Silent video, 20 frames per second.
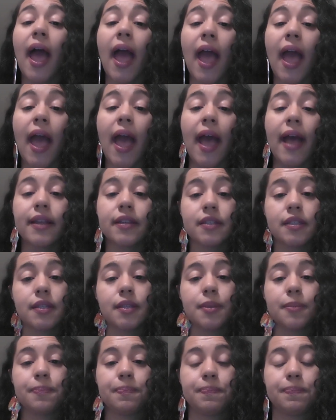
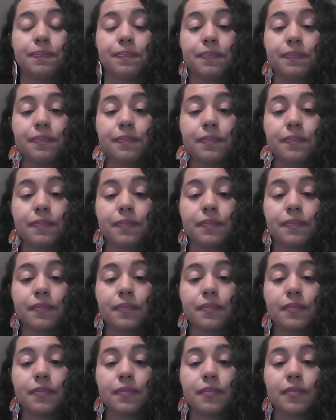Hat.
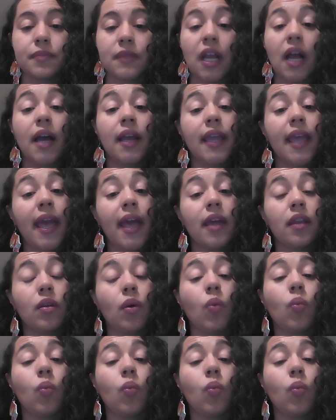Again,